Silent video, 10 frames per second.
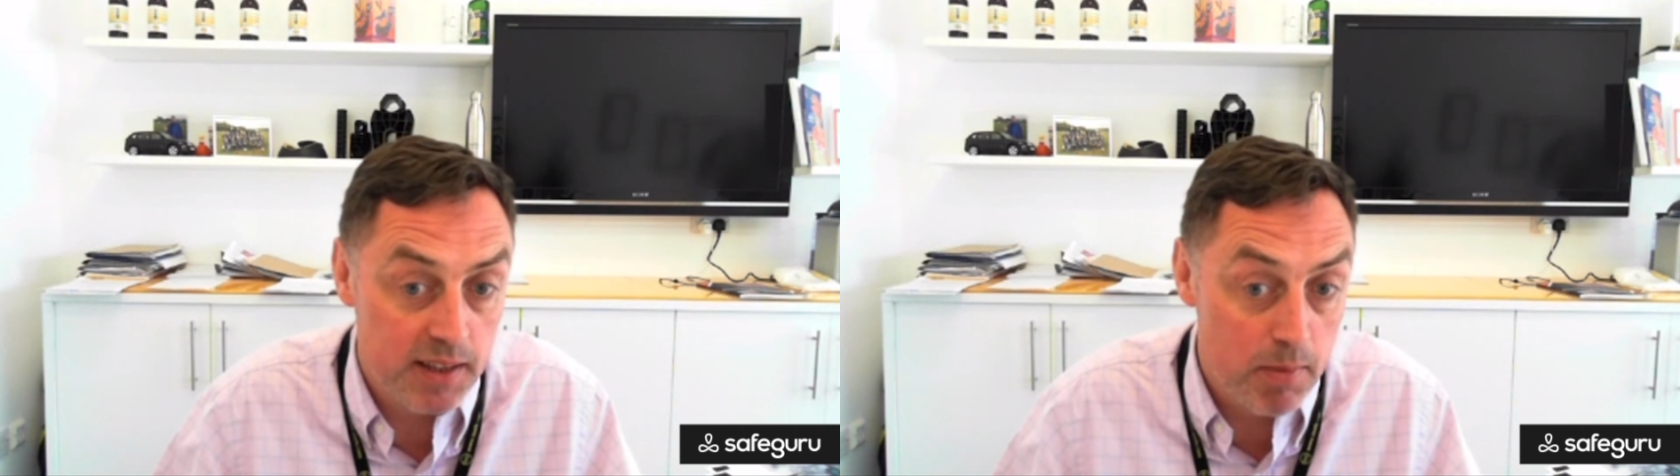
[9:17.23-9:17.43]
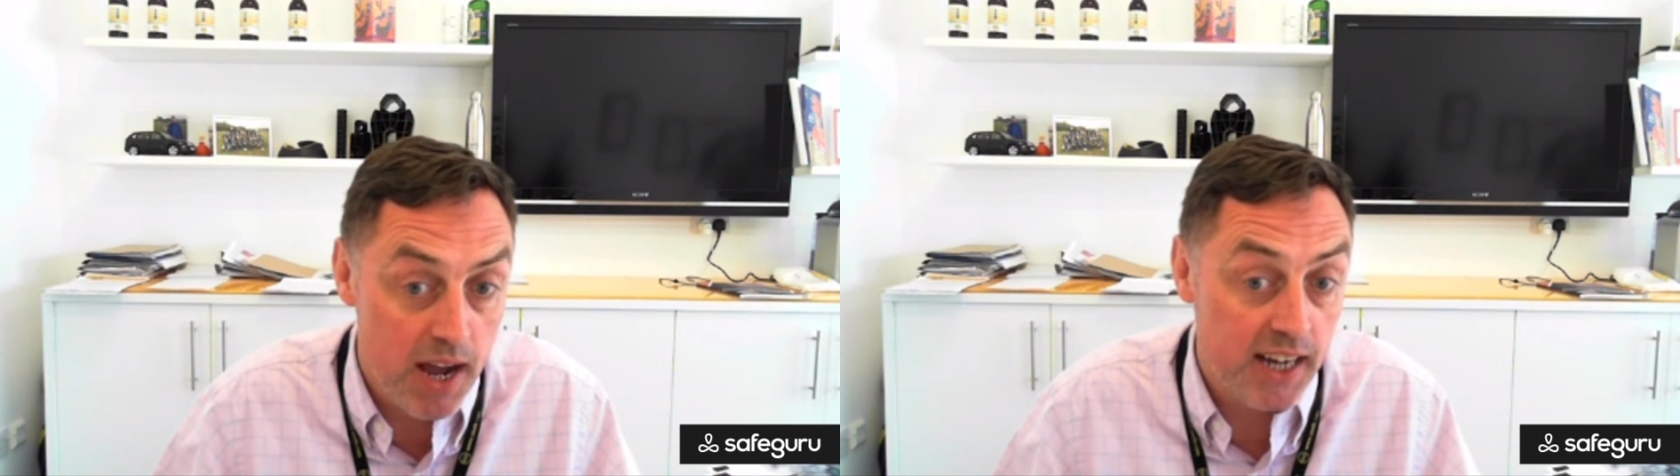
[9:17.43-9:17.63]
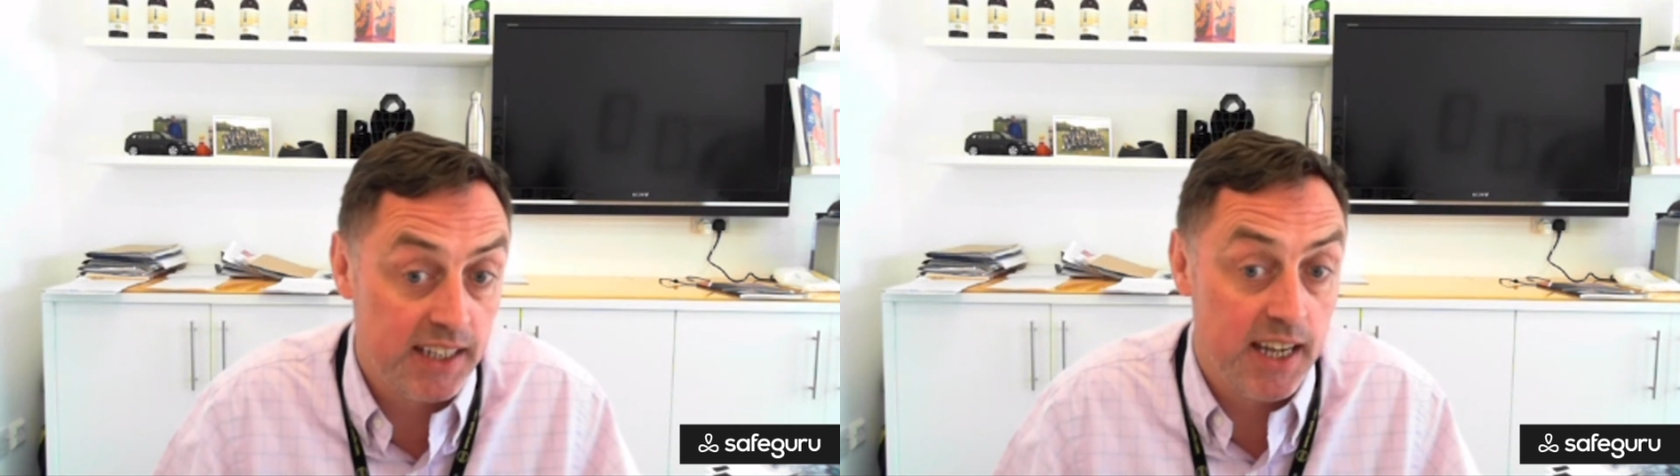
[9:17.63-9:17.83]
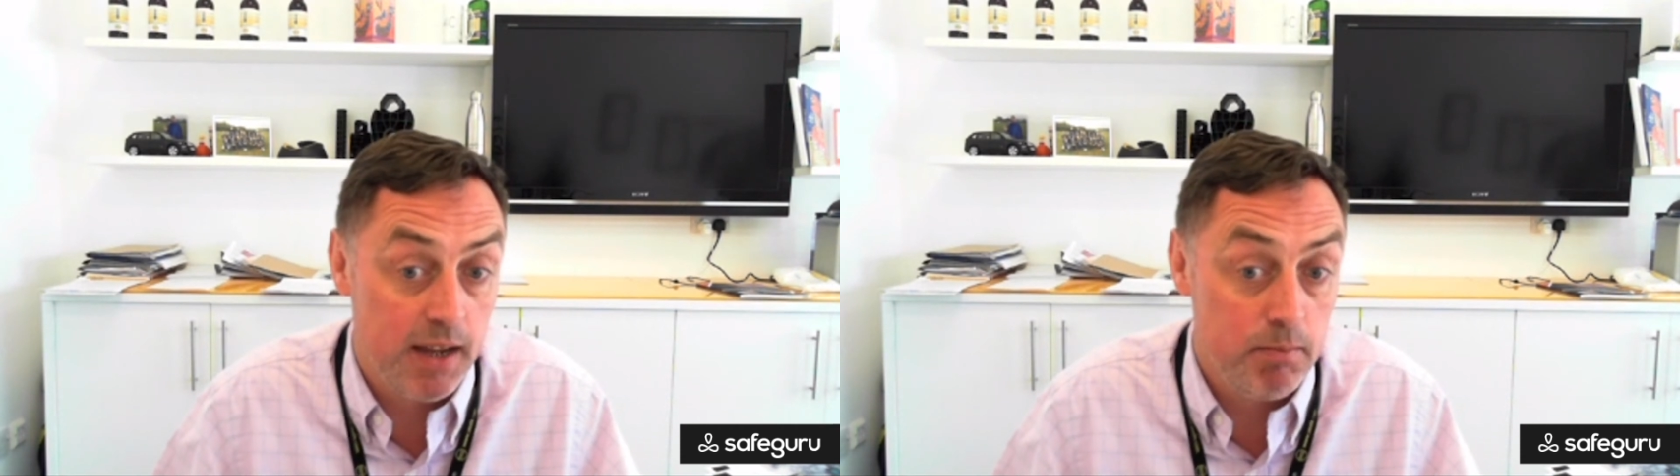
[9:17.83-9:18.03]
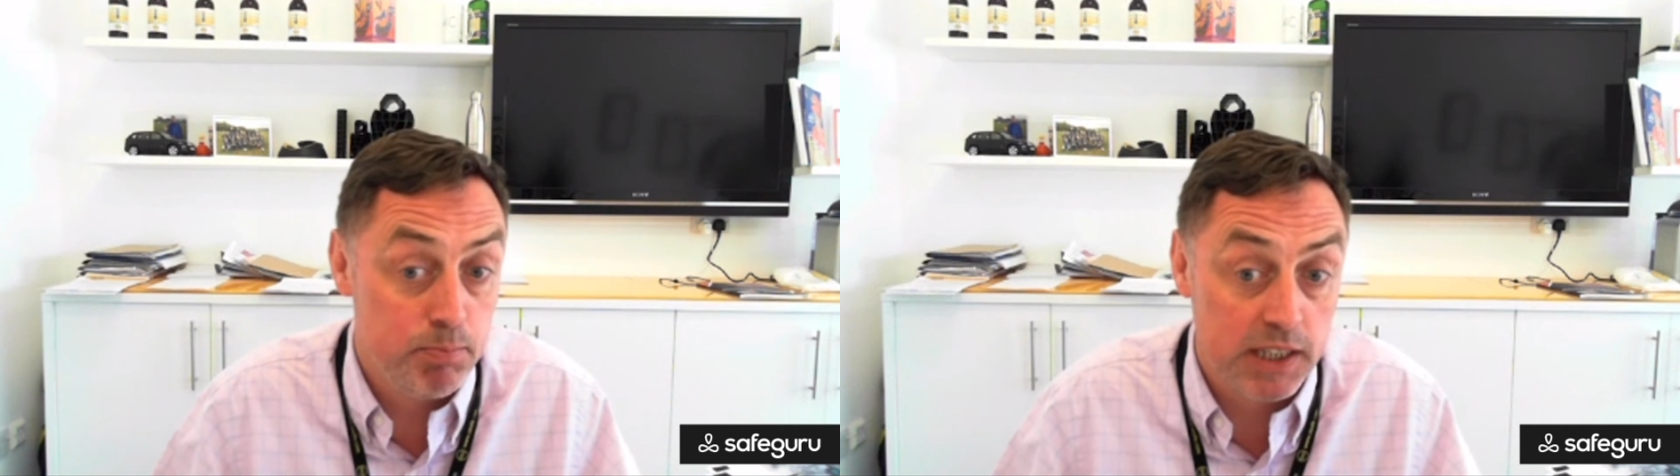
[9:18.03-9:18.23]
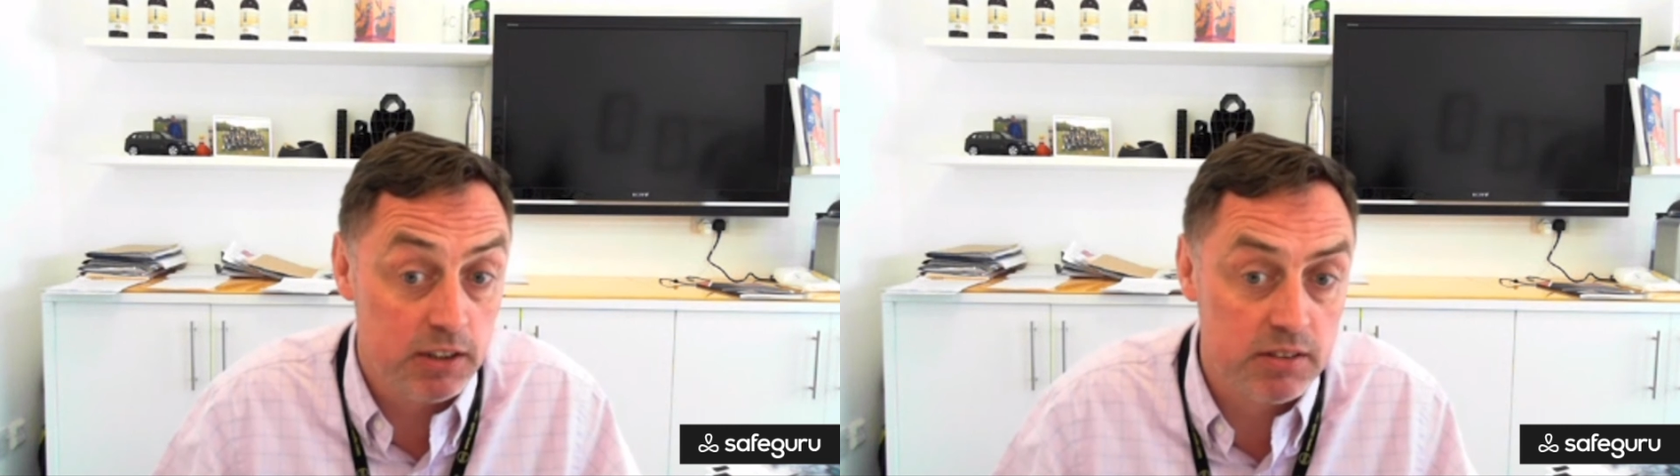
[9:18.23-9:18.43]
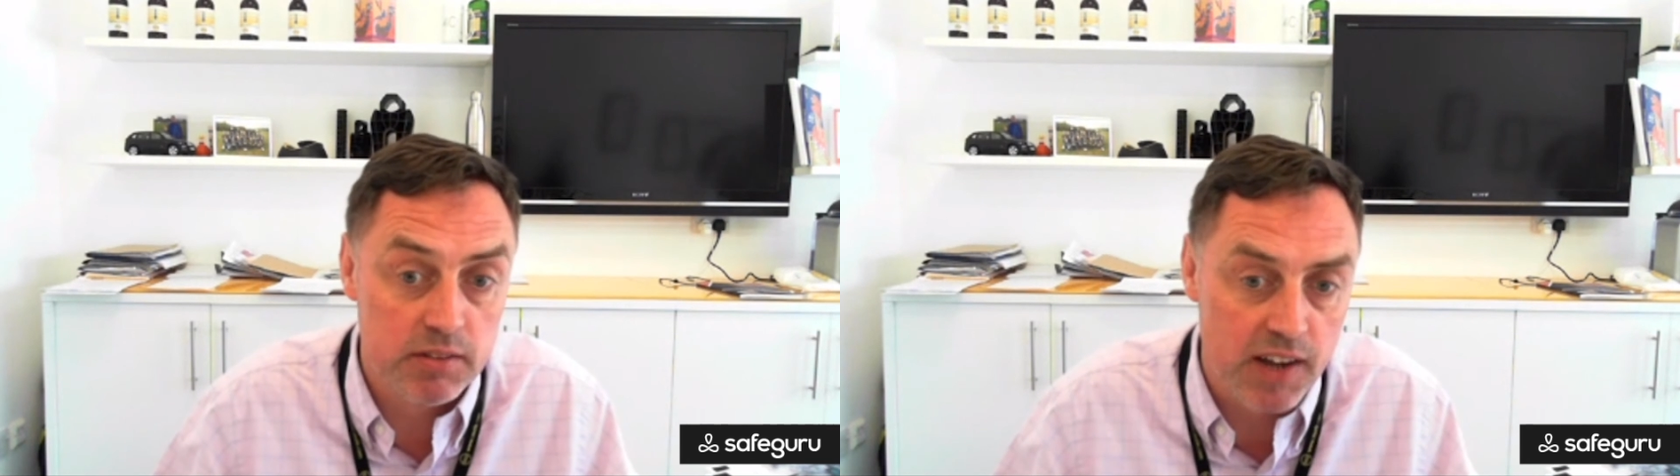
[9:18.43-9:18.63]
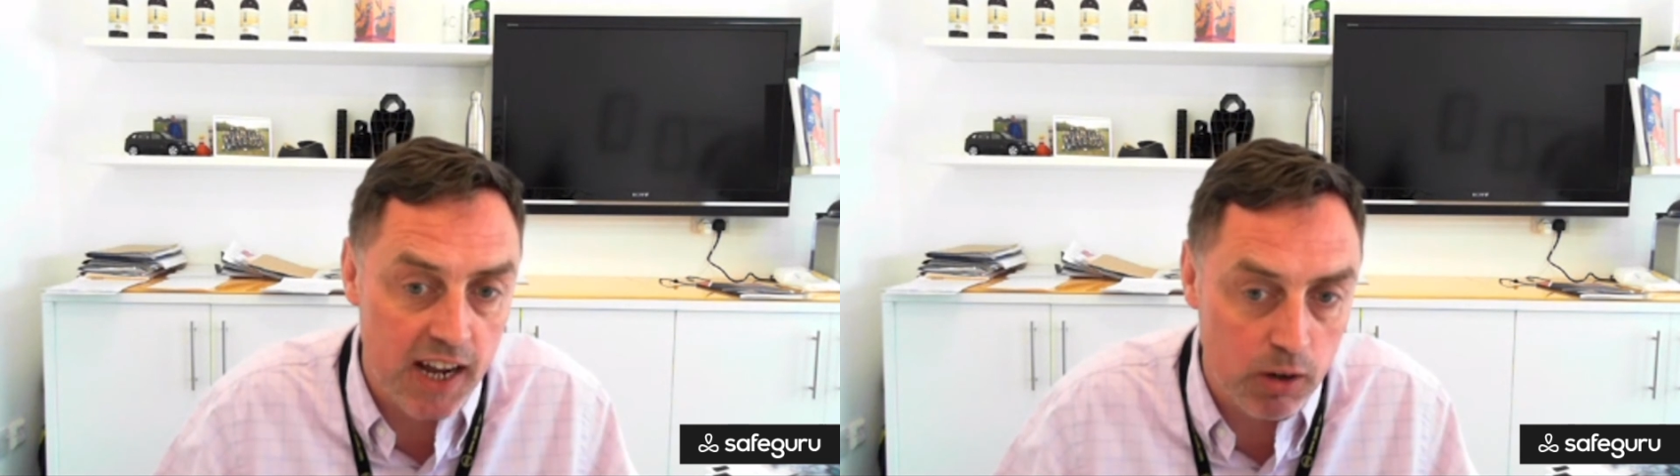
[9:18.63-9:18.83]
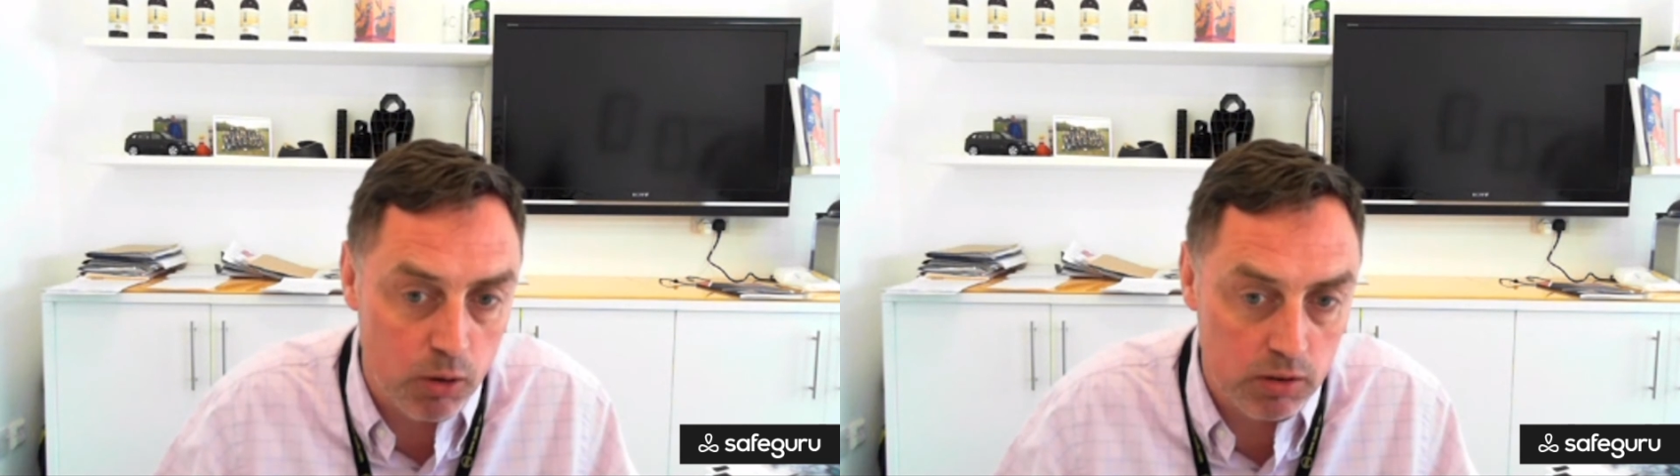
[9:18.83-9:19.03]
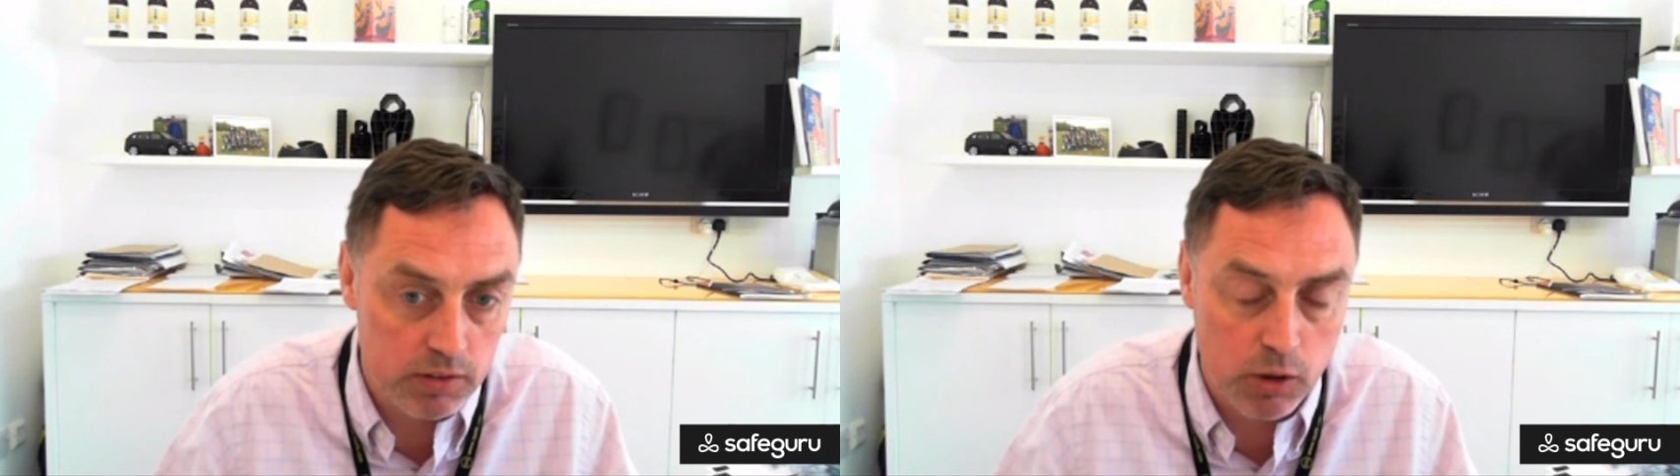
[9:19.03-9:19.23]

player in the market because of